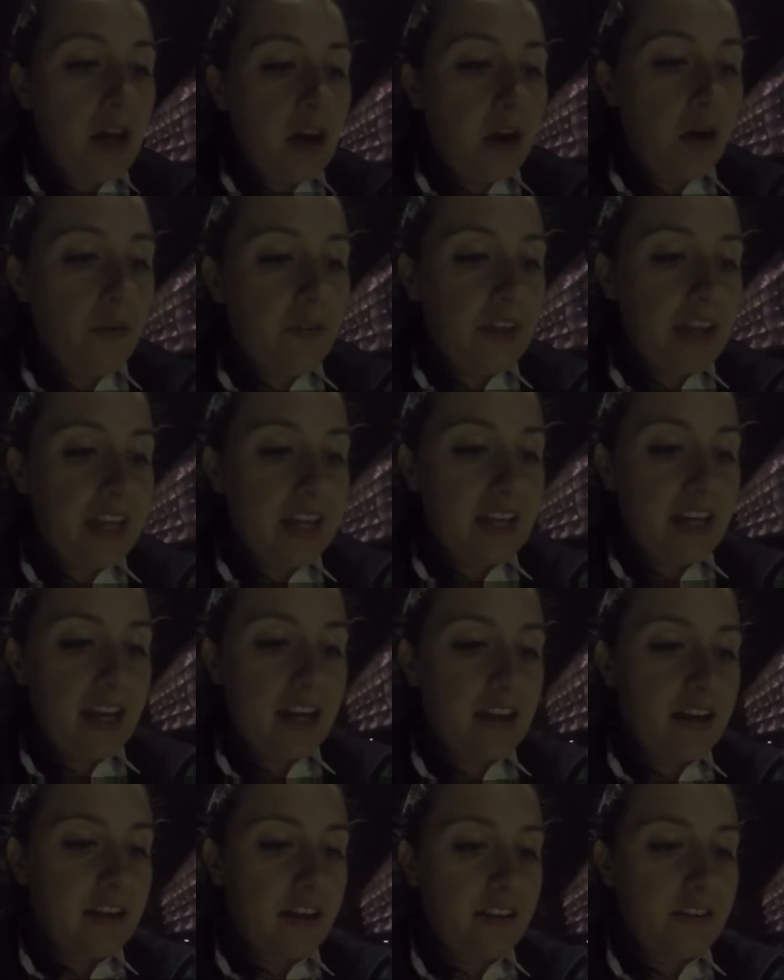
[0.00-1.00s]
Only he
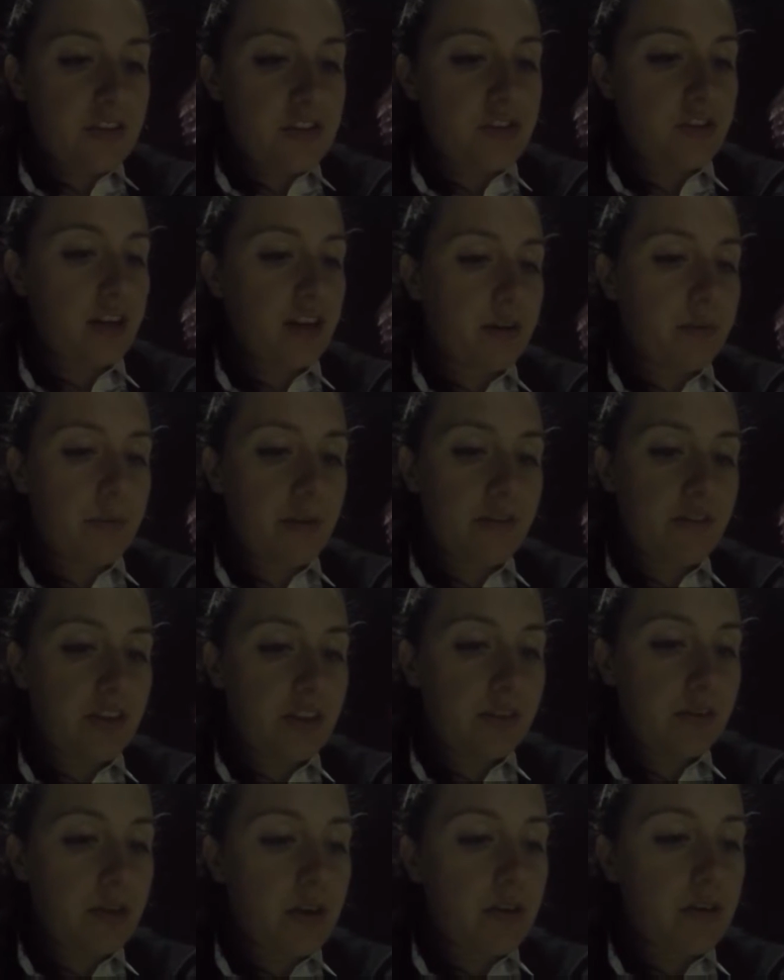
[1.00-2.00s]
needed another drink, one for
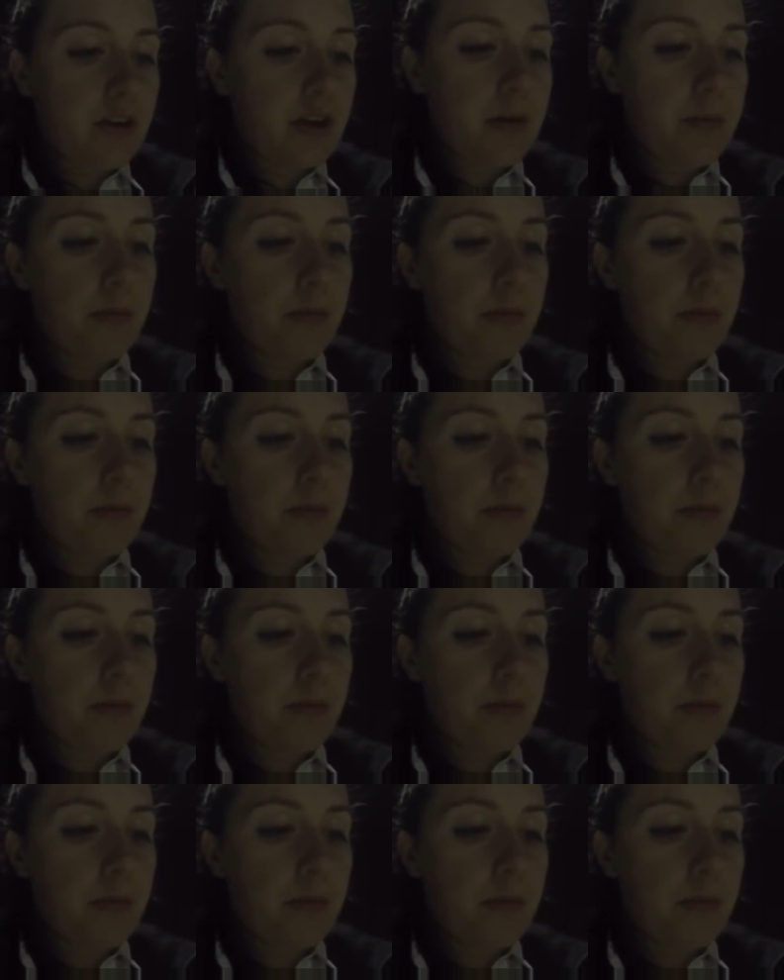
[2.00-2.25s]
the road.